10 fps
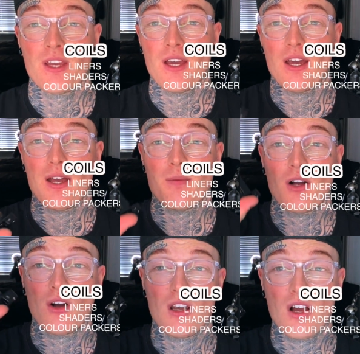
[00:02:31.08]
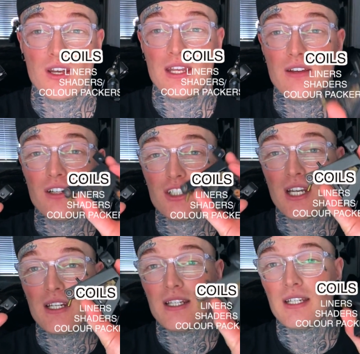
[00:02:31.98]
I've got a liner here and a
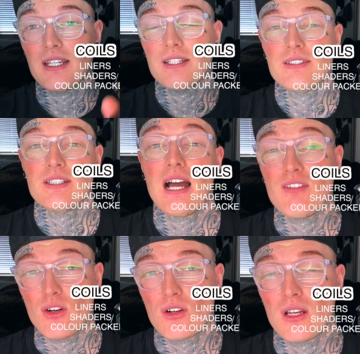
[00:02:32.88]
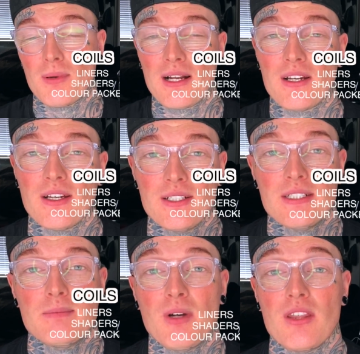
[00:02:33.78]
shader here. Haven't got a color packer.
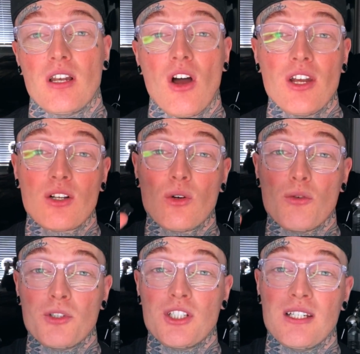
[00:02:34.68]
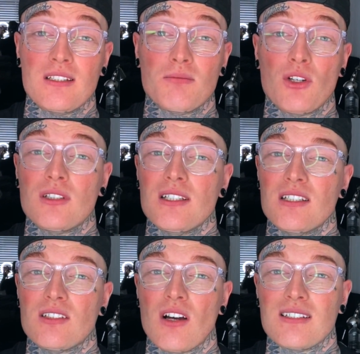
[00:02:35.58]
But the liner coil machine is mostly
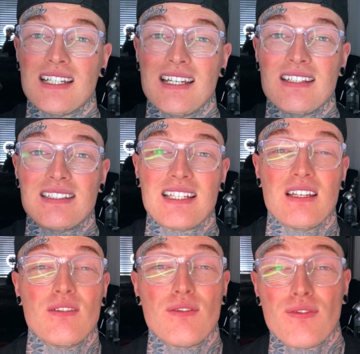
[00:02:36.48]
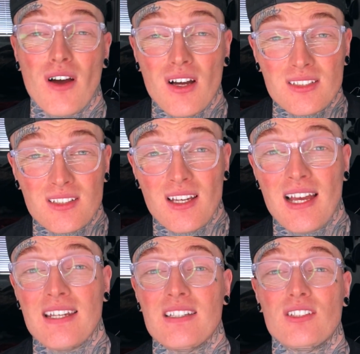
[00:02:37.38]
designed to hit the skin faster
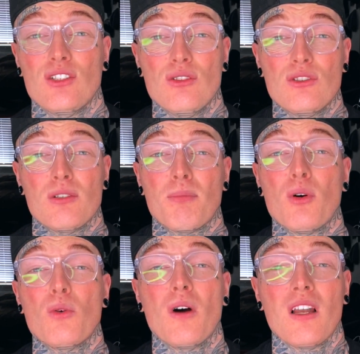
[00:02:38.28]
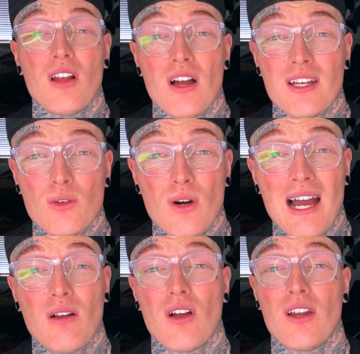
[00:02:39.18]
and is used to pull a line or
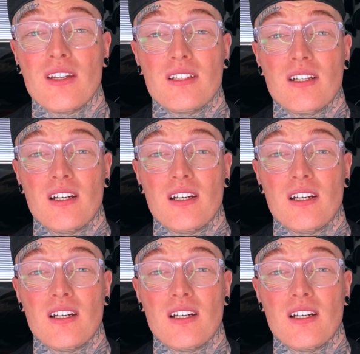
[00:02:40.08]
outline a